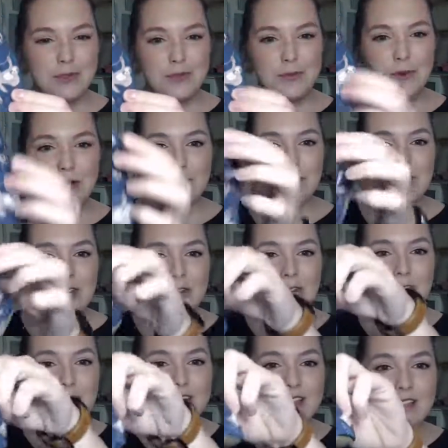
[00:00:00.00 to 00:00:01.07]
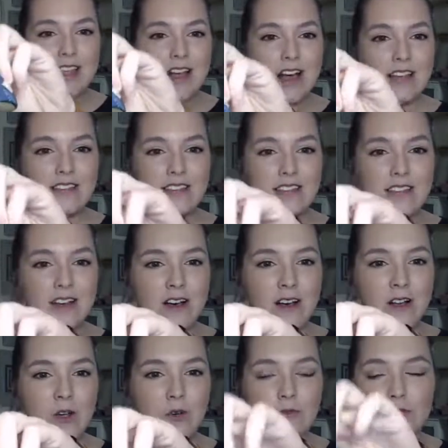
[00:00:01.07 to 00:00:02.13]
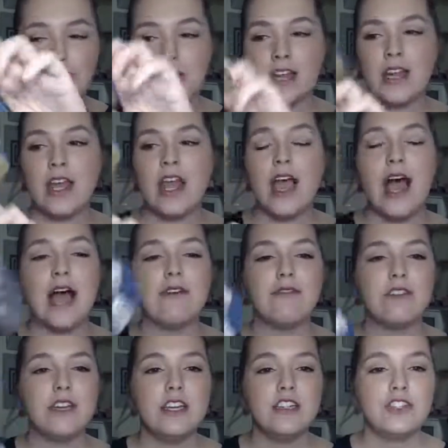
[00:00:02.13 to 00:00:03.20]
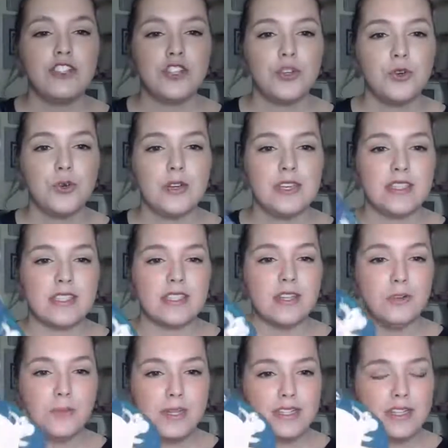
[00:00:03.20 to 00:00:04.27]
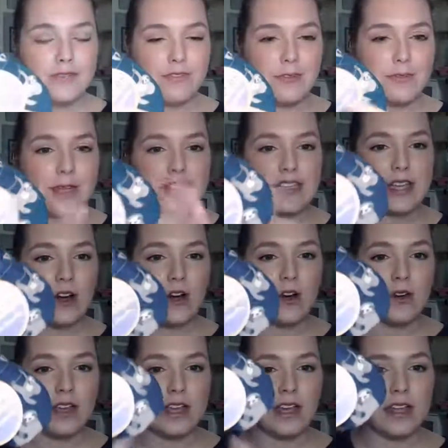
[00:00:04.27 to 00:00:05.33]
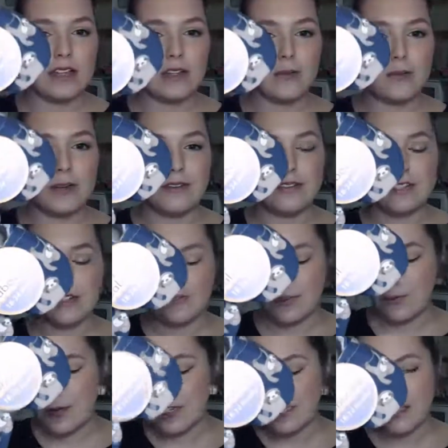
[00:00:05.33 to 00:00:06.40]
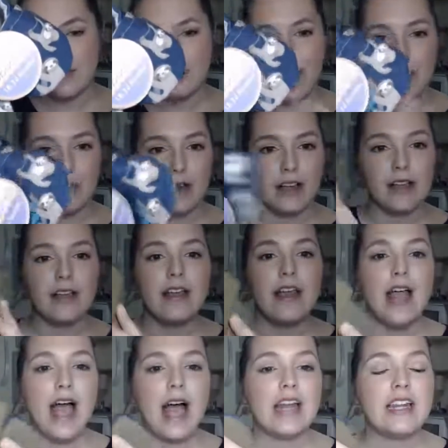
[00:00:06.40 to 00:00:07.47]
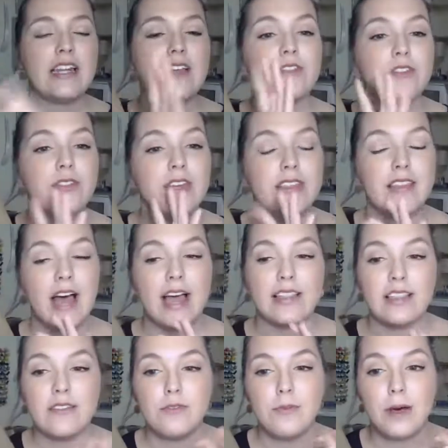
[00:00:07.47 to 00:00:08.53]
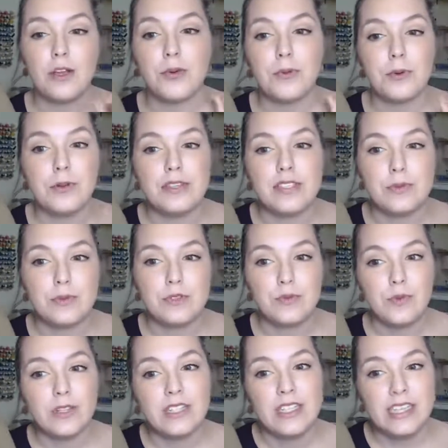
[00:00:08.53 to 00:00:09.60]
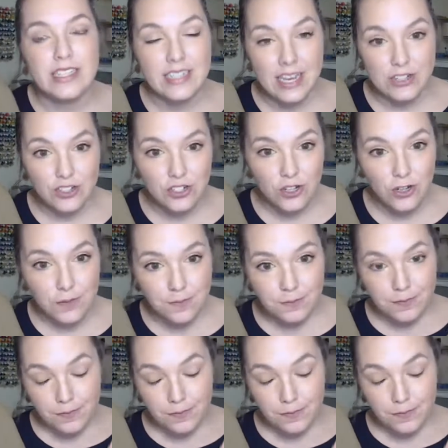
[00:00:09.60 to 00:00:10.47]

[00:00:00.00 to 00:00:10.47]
blue print with cute little sloths all over it. Every shoe is a little bit different because they all get a little bit of a different piece of the fabric. And another thing that I love about Cabooties that was really intentional